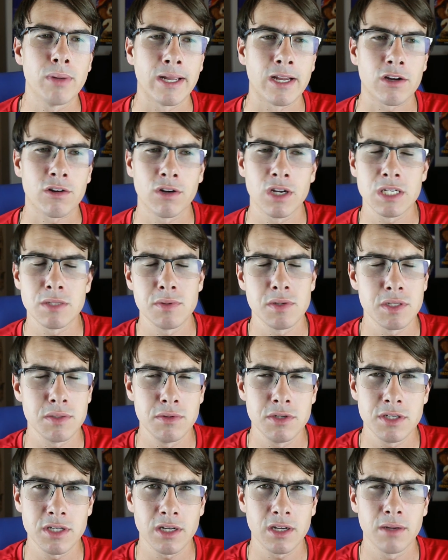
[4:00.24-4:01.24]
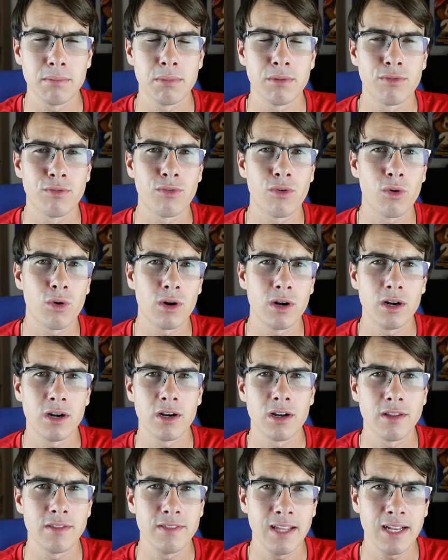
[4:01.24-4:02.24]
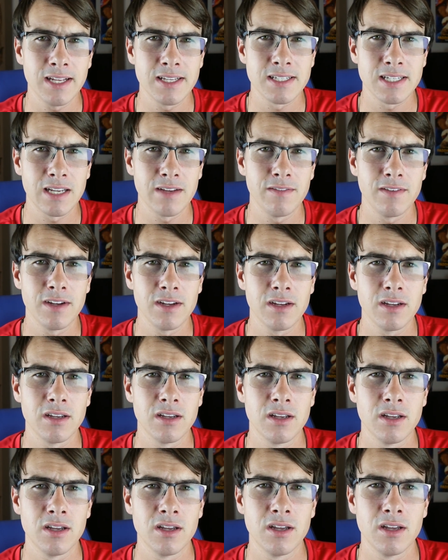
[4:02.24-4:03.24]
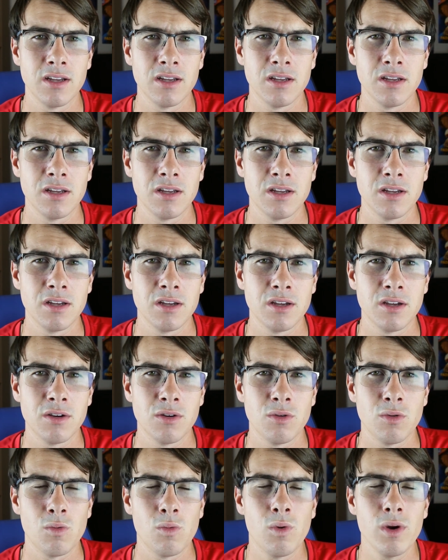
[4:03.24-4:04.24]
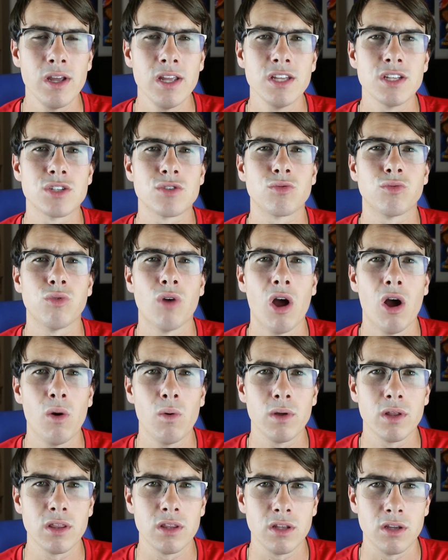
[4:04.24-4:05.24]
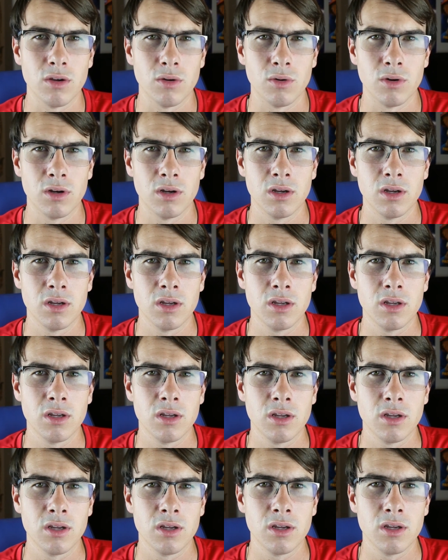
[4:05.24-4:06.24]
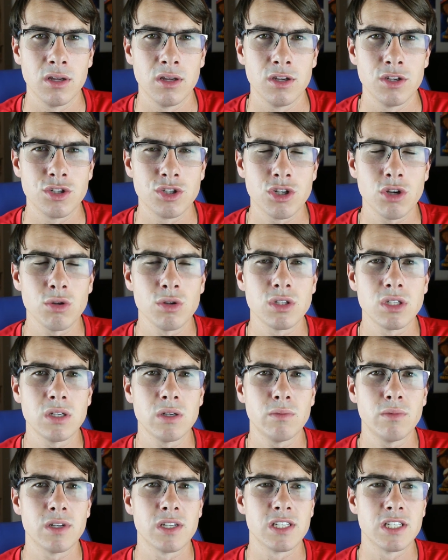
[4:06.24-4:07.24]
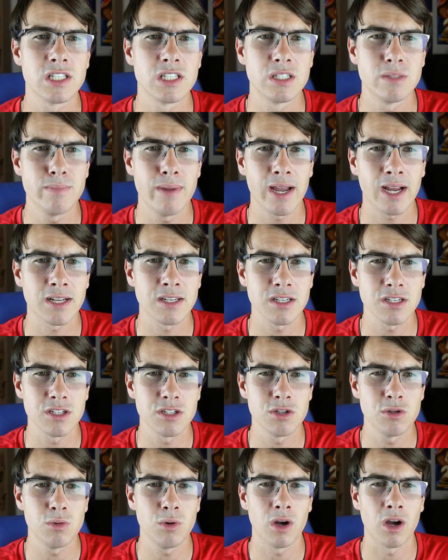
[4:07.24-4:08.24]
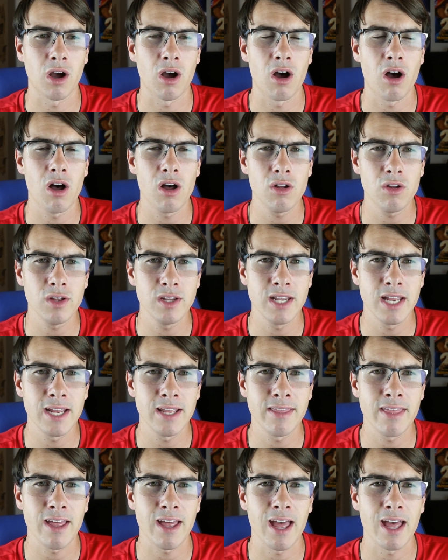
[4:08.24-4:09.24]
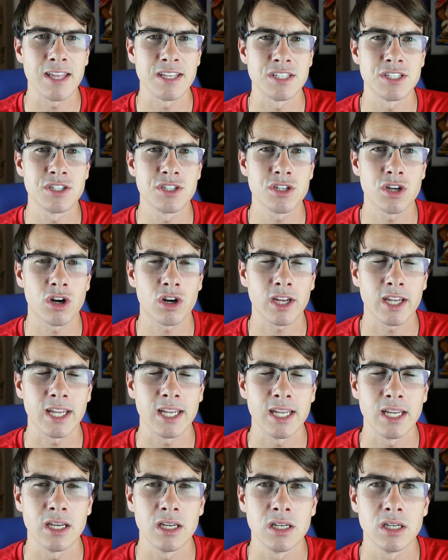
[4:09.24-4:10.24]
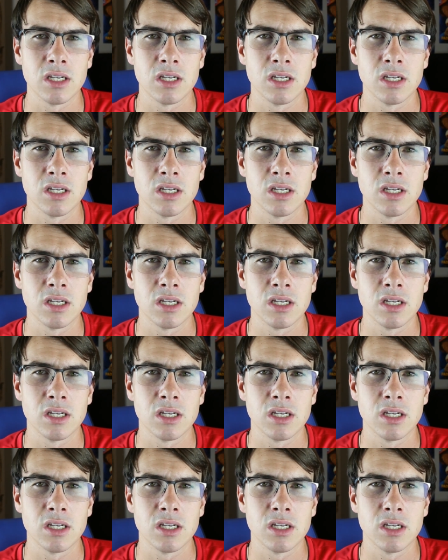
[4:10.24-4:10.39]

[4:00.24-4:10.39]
play Christmas music before Thanksgiving. What is wrong with you? Show some respect to a holiday that has turkey.